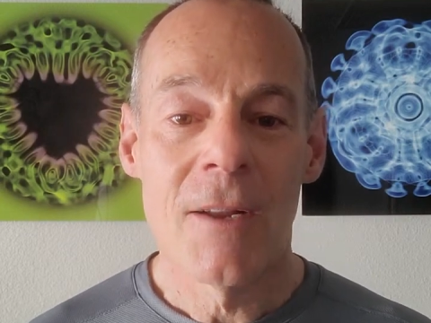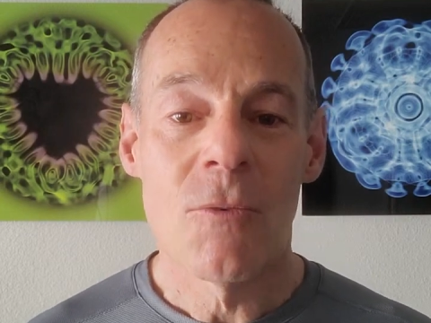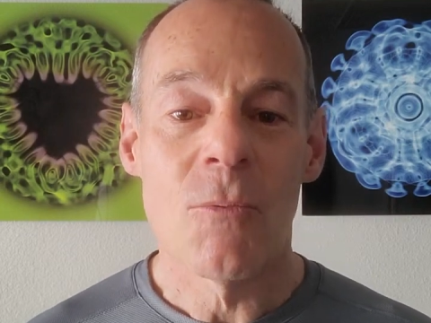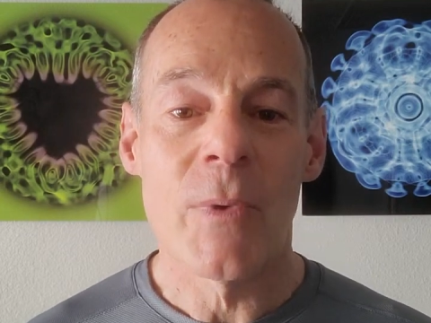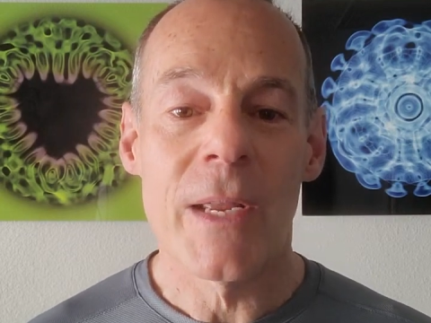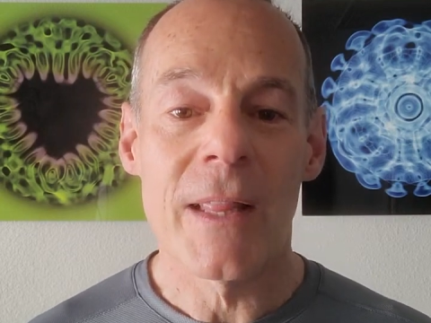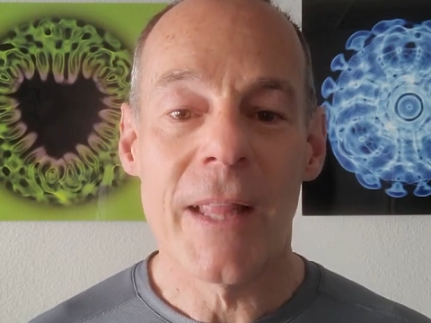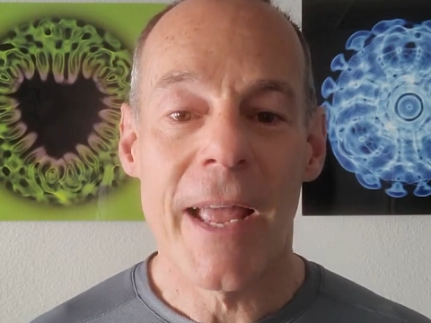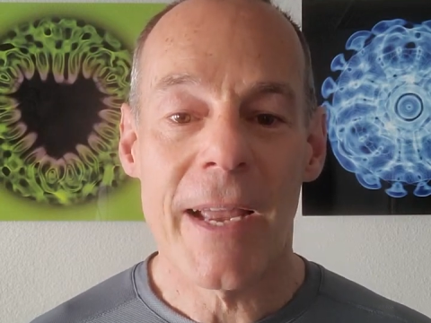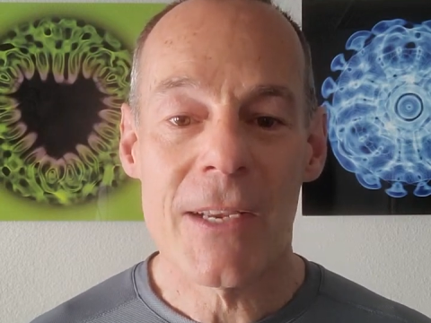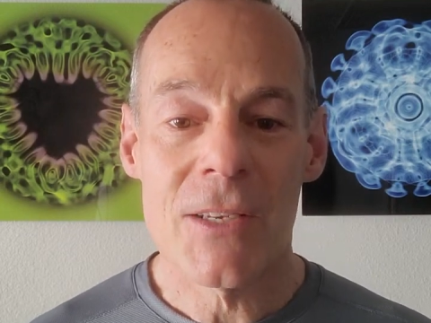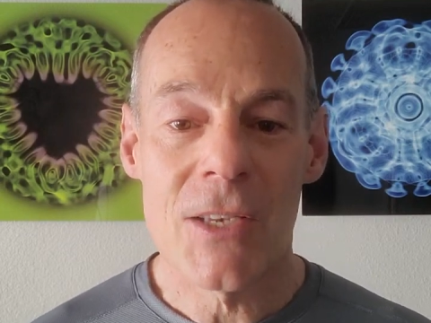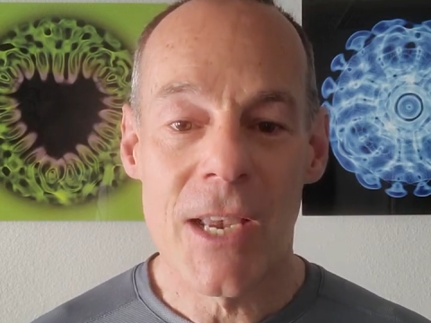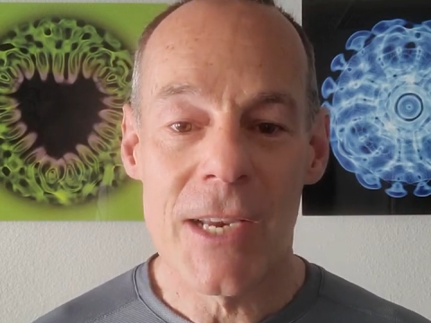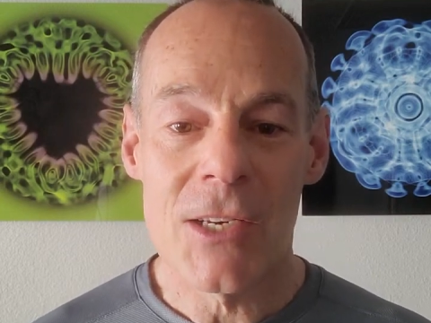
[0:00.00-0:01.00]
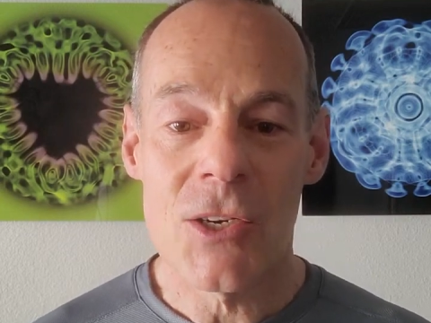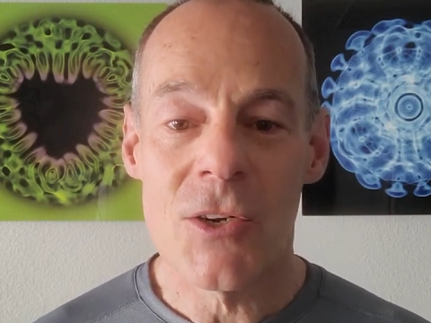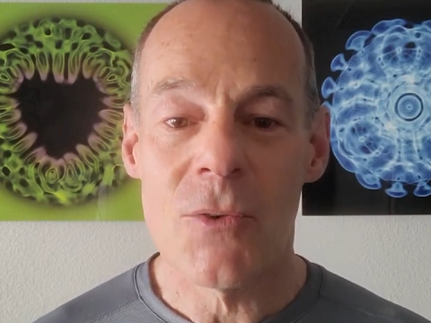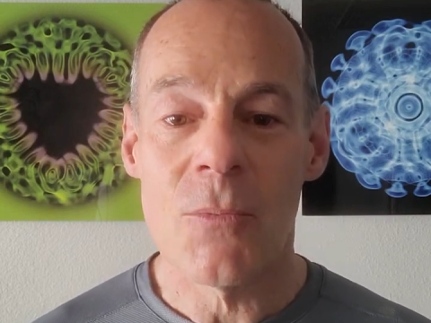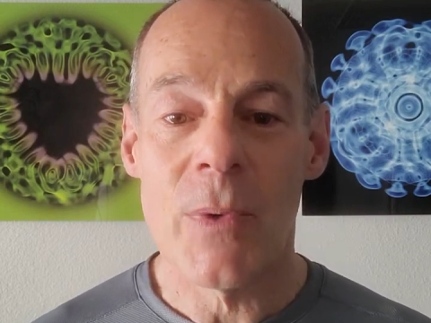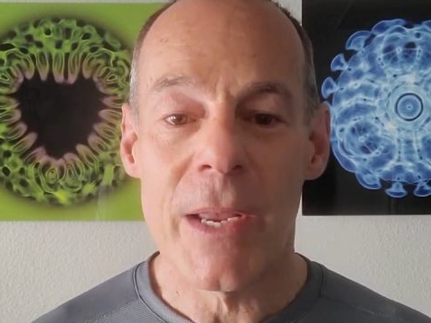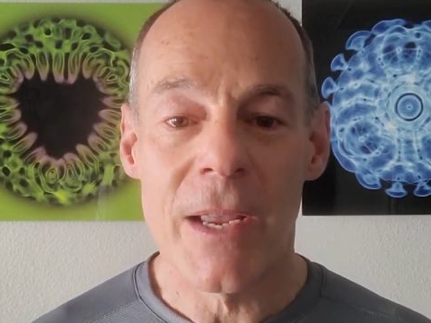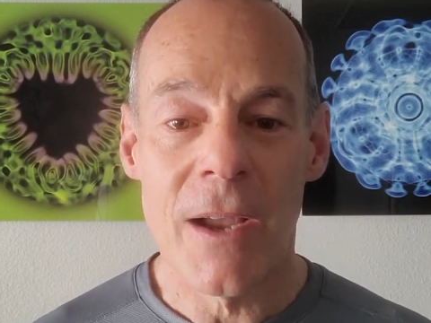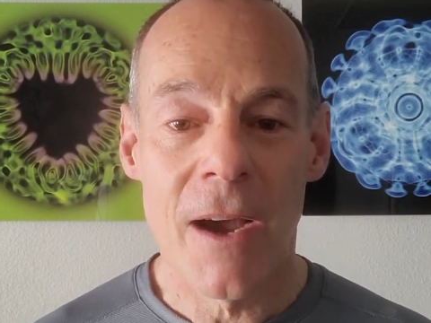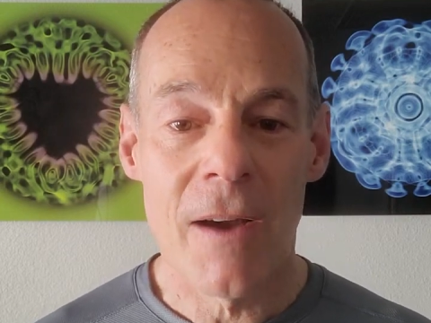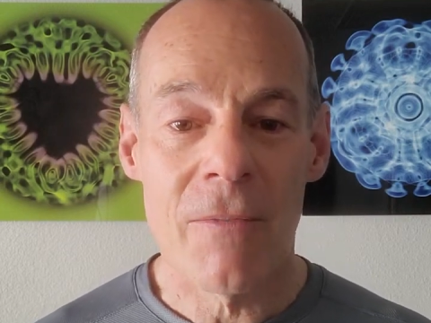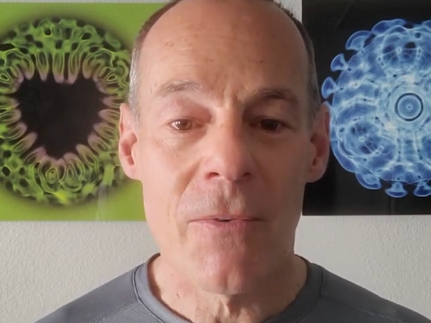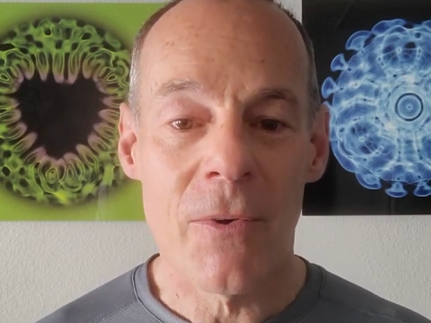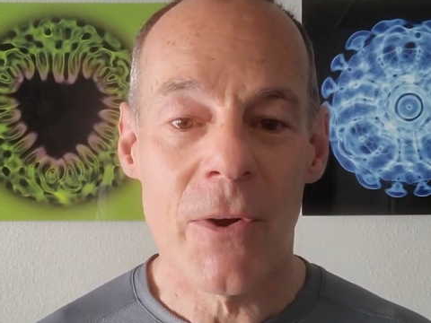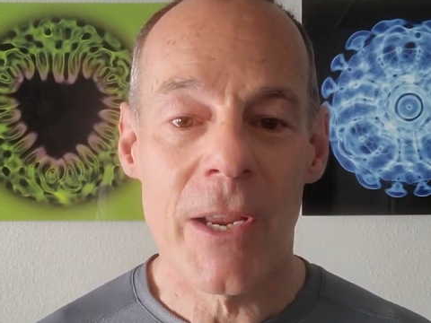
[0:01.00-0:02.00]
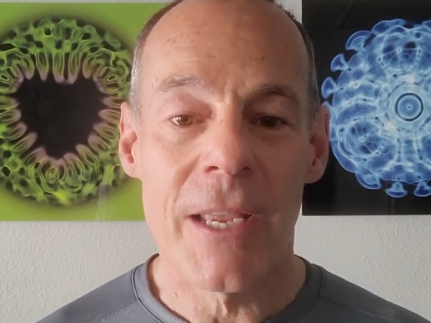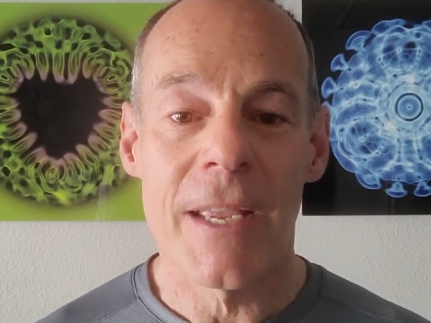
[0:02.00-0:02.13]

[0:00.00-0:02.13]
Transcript: relaxation, recovery,